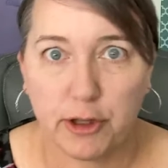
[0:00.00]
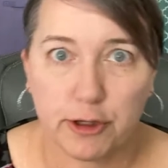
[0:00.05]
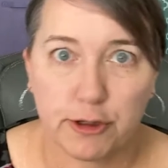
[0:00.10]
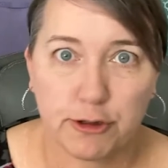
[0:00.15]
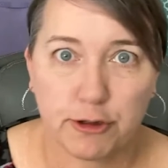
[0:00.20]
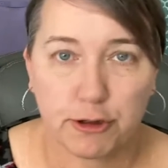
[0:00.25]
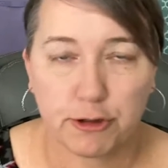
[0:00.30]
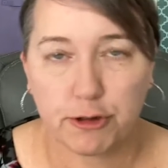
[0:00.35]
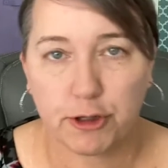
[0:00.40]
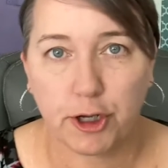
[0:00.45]
that's
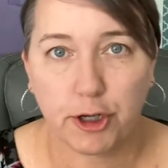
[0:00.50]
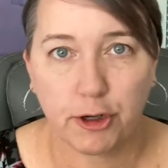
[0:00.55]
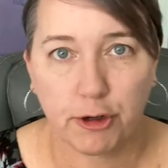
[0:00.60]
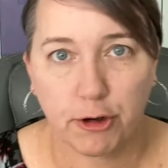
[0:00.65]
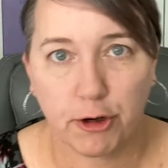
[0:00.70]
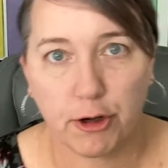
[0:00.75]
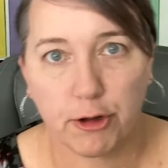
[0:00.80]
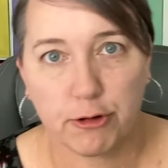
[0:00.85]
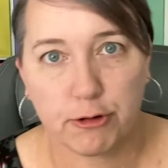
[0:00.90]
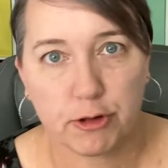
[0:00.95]
just like
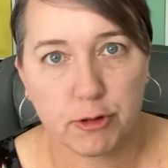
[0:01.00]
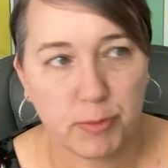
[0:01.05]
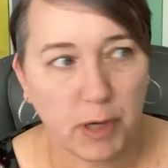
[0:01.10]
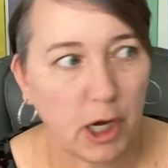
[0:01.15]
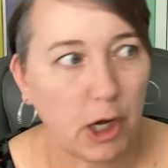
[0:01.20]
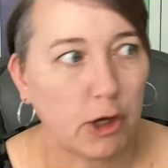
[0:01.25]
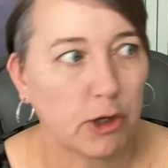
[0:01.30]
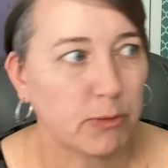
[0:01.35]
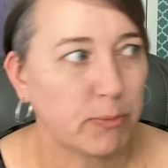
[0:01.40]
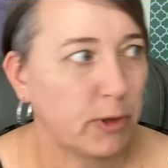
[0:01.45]
your other
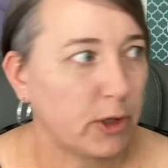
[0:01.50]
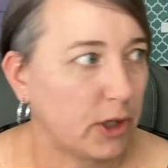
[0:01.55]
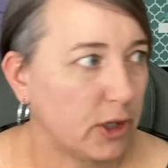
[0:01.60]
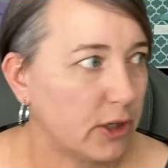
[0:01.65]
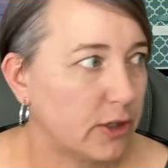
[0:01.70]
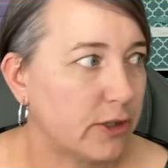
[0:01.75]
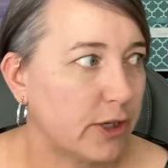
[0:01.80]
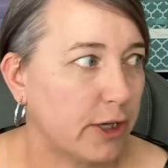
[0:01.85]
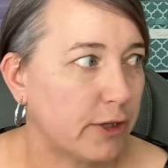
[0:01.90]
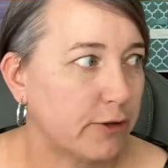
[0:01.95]
spouse
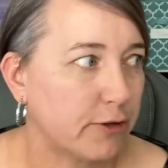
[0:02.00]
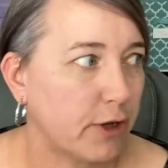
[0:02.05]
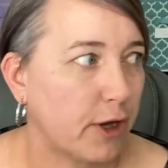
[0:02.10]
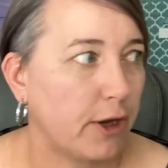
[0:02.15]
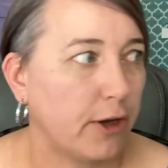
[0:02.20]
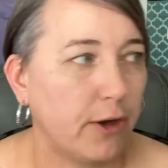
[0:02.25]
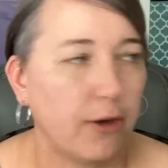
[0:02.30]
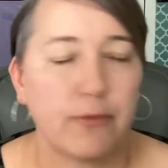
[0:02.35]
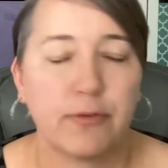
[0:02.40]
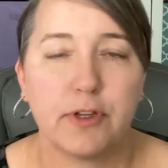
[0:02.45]
because that's not
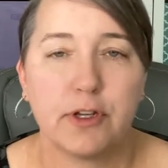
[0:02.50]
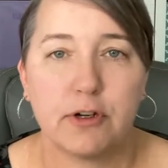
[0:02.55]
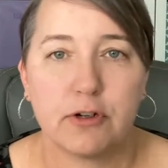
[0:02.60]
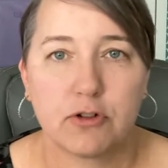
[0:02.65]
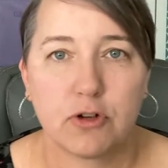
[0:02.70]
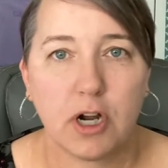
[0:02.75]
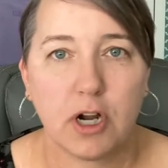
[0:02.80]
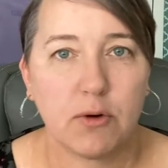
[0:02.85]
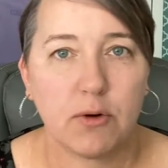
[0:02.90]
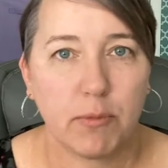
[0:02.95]
healthy. You're
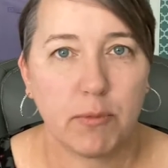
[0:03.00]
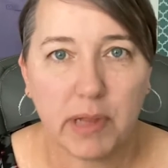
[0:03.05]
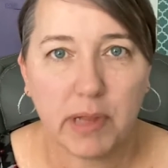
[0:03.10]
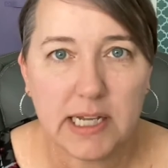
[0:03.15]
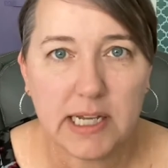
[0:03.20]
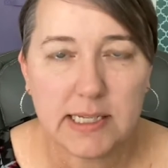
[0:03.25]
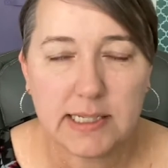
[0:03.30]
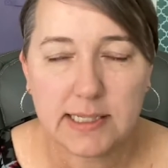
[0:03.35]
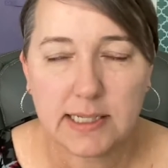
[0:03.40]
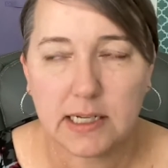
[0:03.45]
trying to
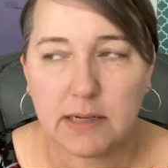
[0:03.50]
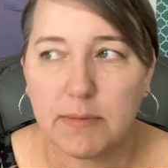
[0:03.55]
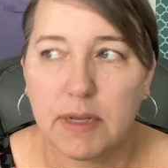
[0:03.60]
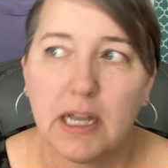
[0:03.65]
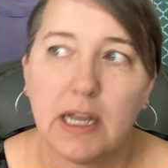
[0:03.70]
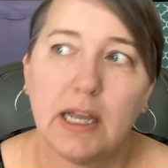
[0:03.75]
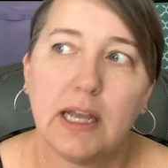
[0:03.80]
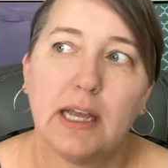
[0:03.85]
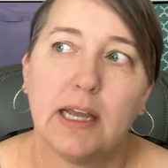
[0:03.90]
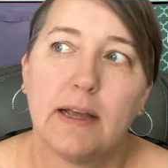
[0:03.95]
replace them.
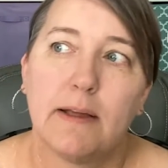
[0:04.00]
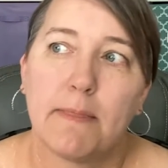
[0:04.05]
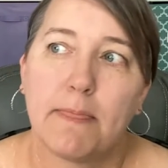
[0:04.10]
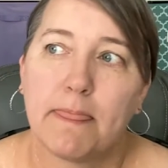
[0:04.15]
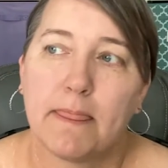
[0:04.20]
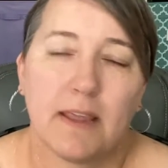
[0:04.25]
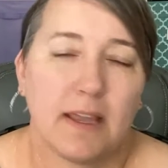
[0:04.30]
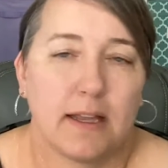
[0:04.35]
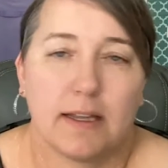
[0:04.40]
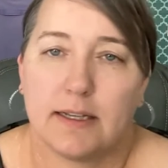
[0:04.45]

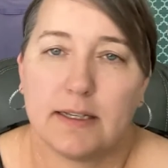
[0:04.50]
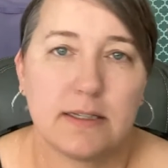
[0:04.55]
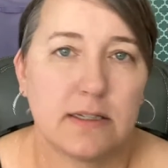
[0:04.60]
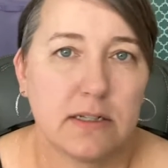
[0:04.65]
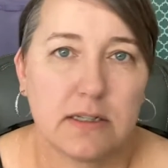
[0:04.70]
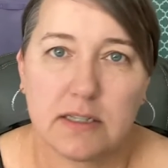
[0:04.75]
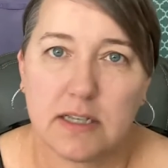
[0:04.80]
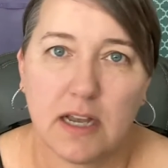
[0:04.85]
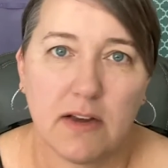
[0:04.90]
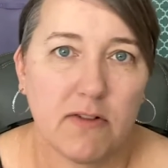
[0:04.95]
It's
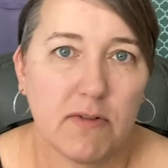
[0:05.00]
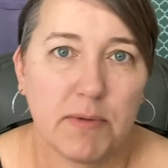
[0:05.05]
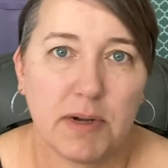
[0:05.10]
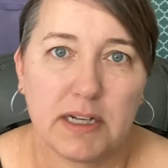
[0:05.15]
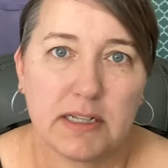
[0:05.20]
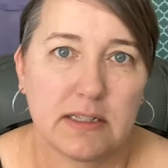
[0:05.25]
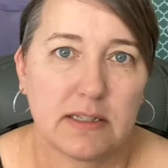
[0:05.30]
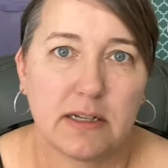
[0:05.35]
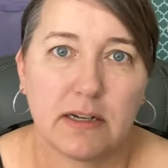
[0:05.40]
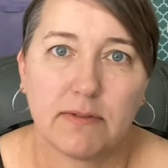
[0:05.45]
just
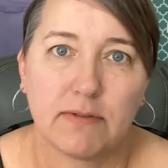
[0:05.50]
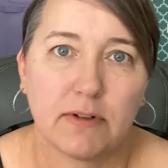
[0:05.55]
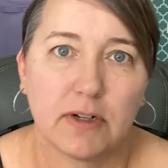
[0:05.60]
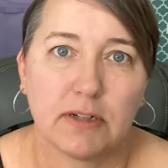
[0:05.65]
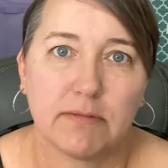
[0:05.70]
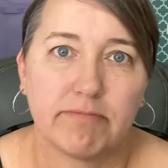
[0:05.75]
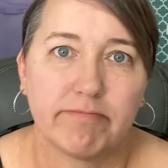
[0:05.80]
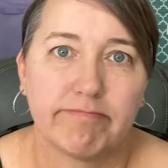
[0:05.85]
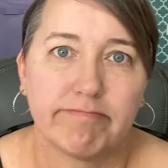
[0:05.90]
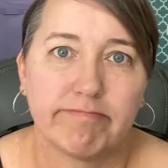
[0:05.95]
everybody's
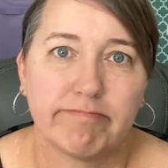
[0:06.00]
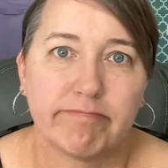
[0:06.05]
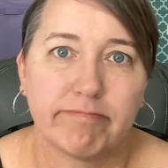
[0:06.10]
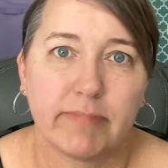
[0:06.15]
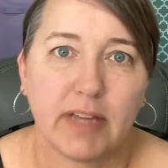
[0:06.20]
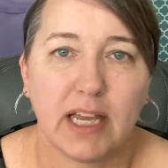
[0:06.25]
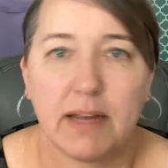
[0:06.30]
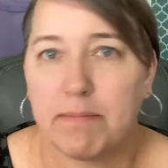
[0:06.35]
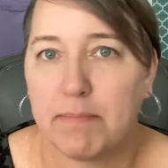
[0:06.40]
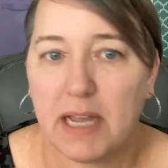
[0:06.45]
different.
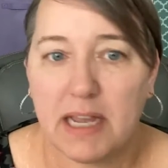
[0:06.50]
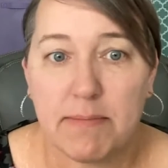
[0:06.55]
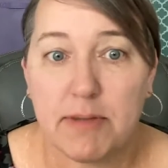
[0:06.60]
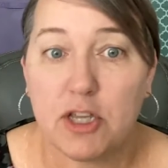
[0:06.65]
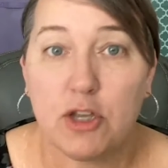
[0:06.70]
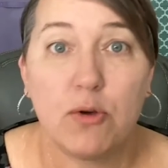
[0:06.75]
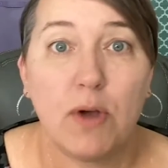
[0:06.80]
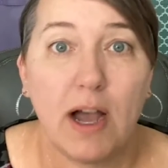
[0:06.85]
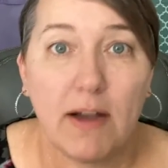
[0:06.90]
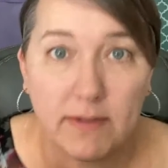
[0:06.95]
And maybe
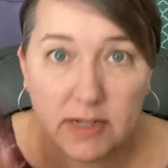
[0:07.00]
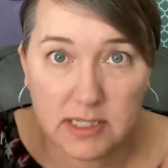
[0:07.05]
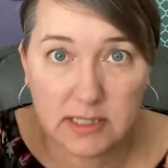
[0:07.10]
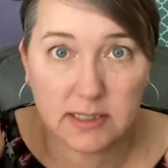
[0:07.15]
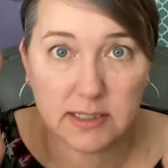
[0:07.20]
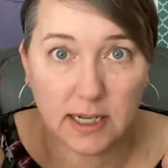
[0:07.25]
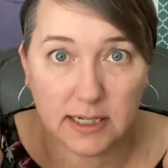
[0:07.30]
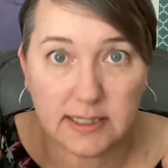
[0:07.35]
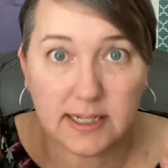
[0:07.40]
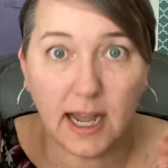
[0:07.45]
you have
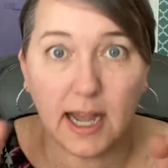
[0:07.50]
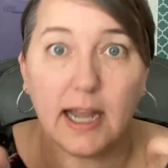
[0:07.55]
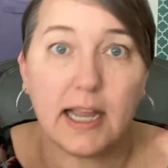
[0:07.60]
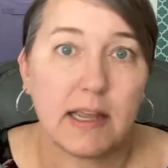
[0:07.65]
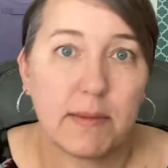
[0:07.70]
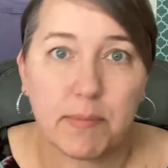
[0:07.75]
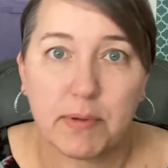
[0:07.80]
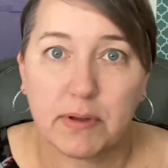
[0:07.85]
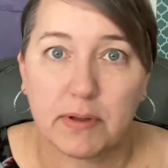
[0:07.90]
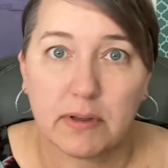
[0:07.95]
a
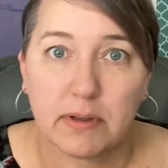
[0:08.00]
type,